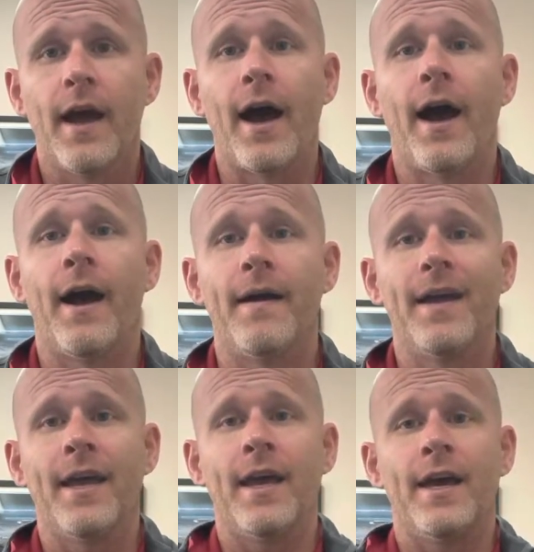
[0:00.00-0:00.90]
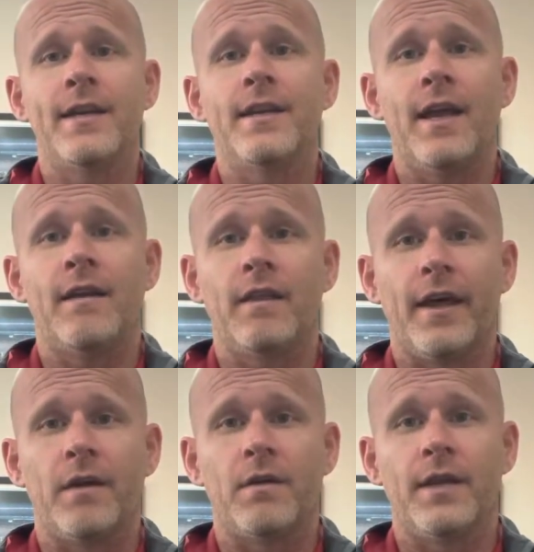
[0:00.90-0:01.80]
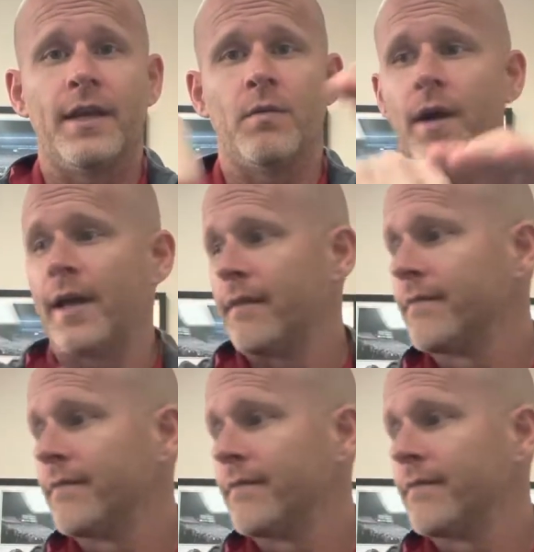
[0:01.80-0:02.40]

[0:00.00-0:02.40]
and it literally went